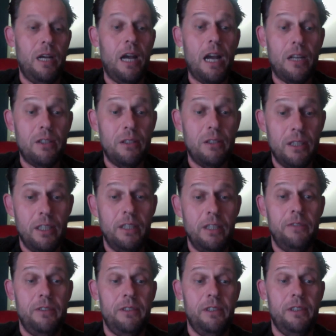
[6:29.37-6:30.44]
actually
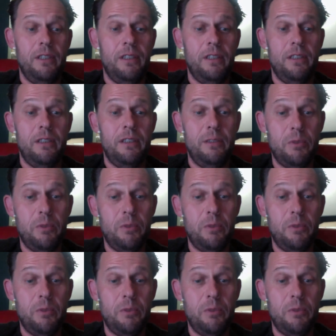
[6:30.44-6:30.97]
gives this